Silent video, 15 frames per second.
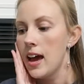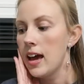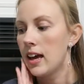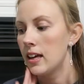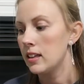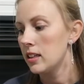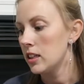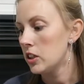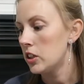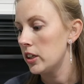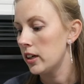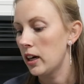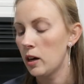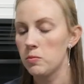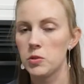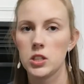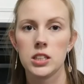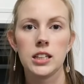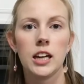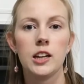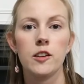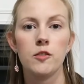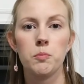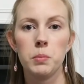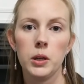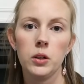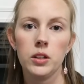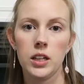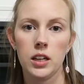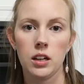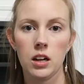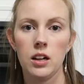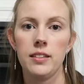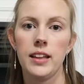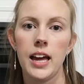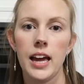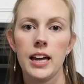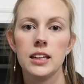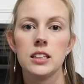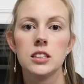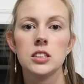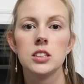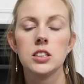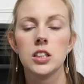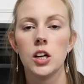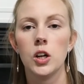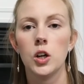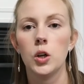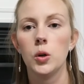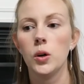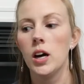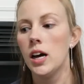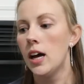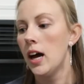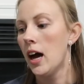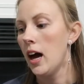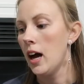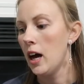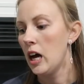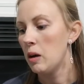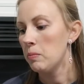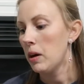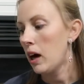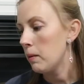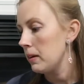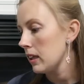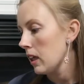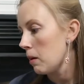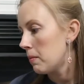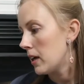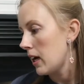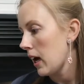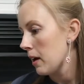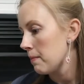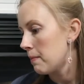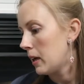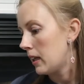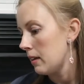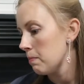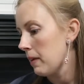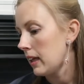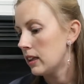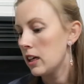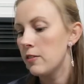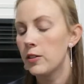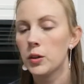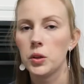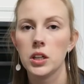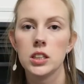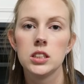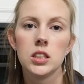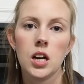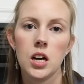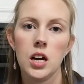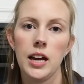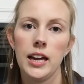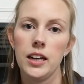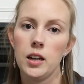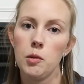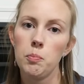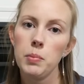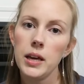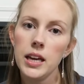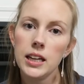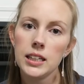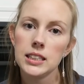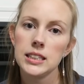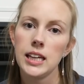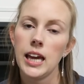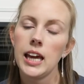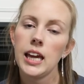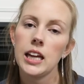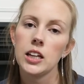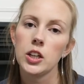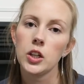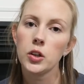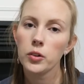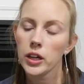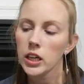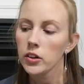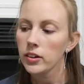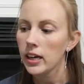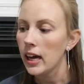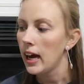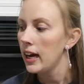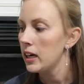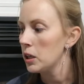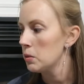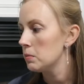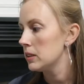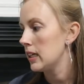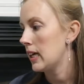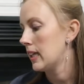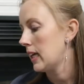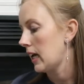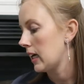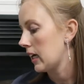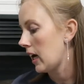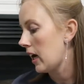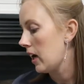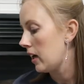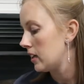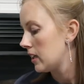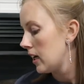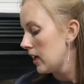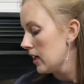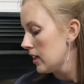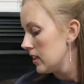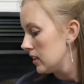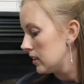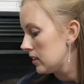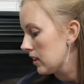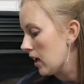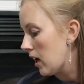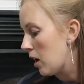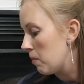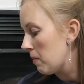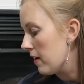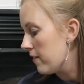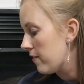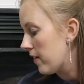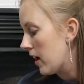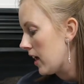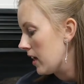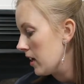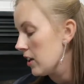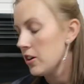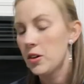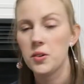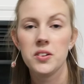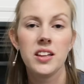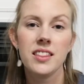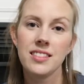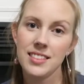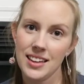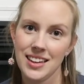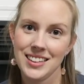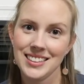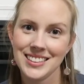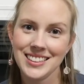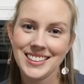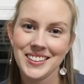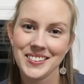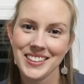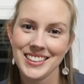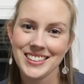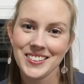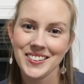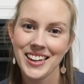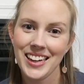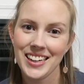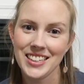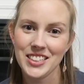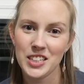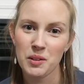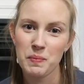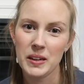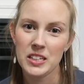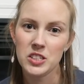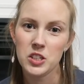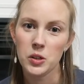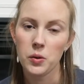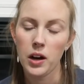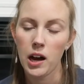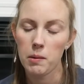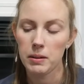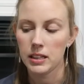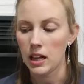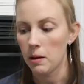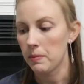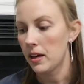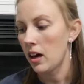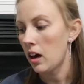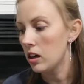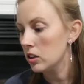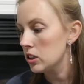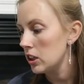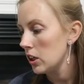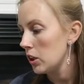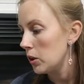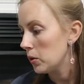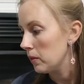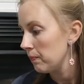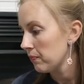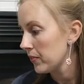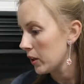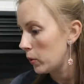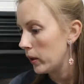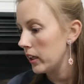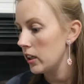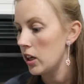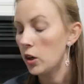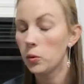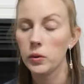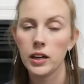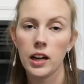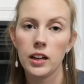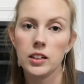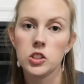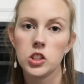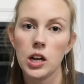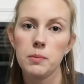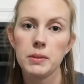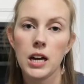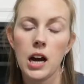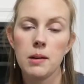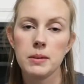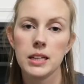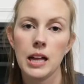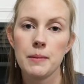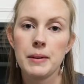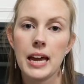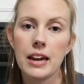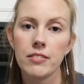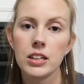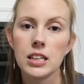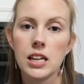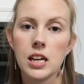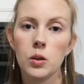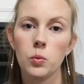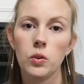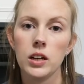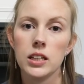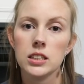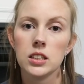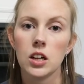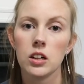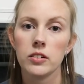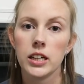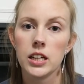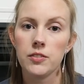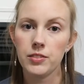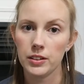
and this year I'm just kind of building on that. So Hobby Lobby, I mainly focused on picks and greenery items, and then I got some fun new things. So let's go ahead and jump into Hobby Lobby. Also, quick note, when I shopped at Hobby Lobby, everything was already